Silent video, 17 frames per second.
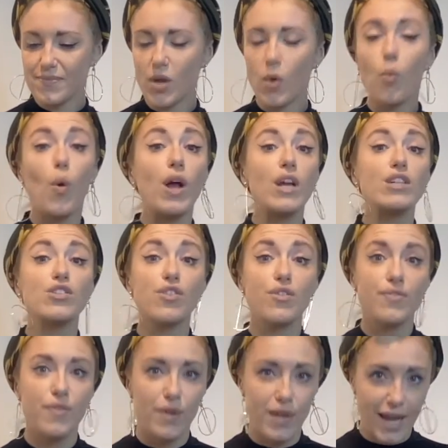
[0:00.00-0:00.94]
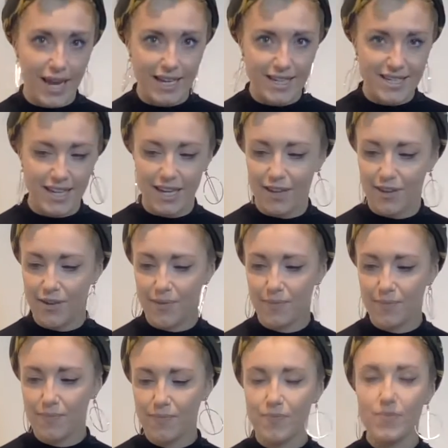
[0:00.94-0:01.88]
Wonderful Exile,
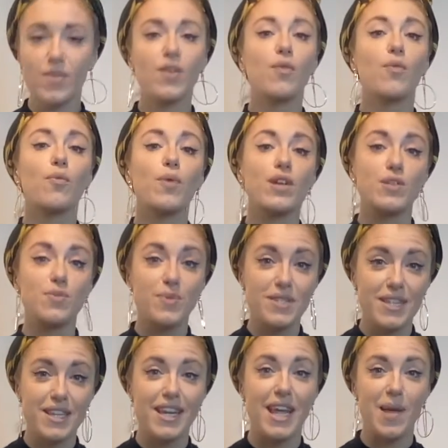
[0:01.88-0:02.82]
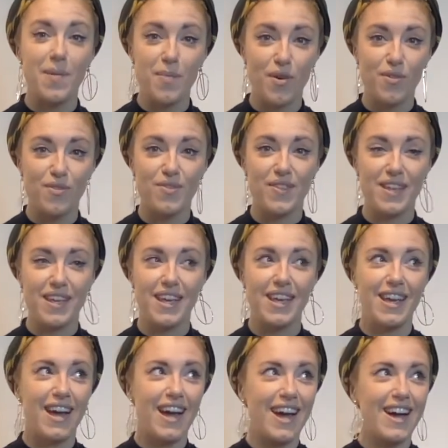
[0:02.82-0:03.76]
which was the name of
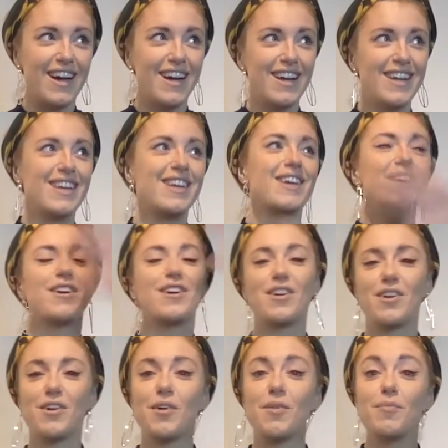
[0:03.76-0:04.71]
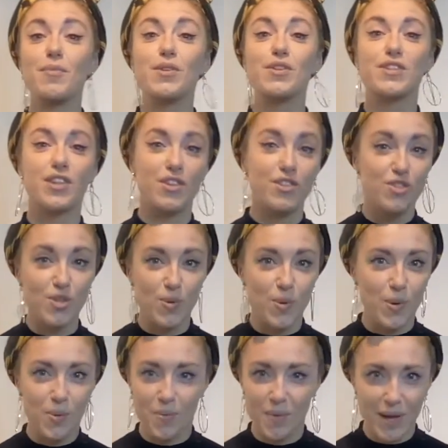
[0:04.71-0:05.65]
the music
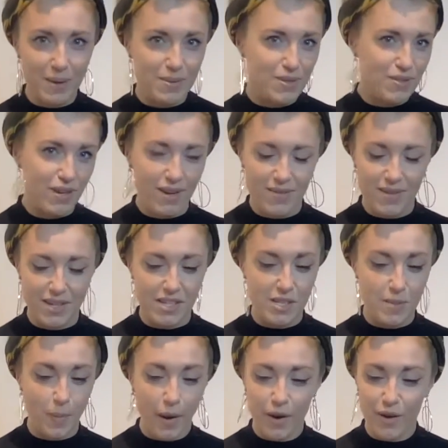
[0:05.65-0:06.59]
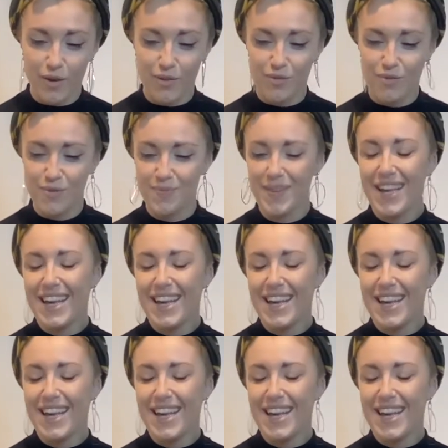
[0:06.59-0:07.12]
duo I was travelling as a part of.